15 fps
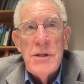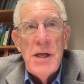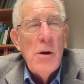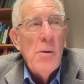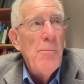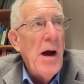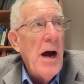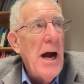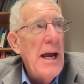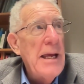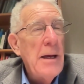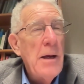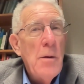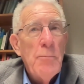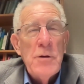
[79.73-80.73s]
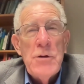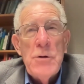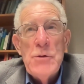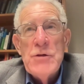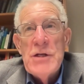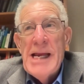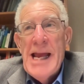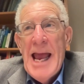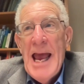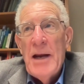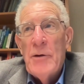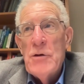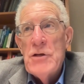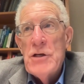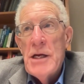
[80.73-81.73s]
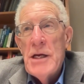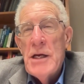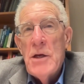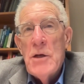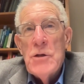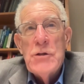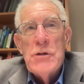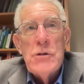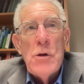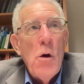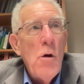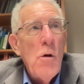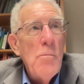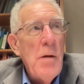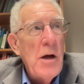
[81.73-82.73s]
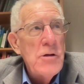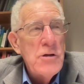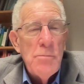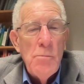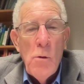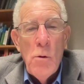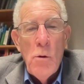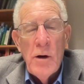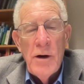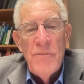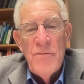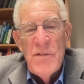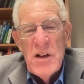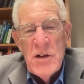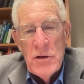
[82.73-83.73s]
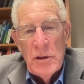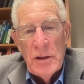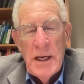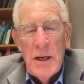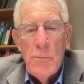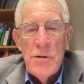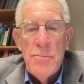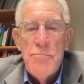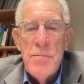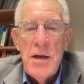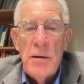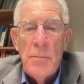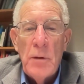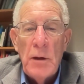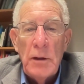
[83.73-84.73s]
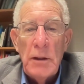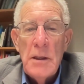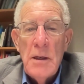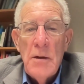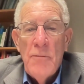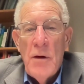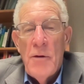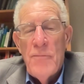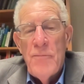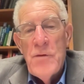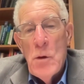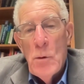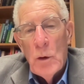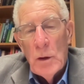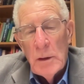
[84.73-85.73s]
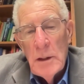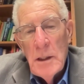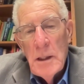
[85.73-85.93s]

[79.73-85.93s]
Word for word: thereby producing energy so much more efficiently with minimal uh, fuel.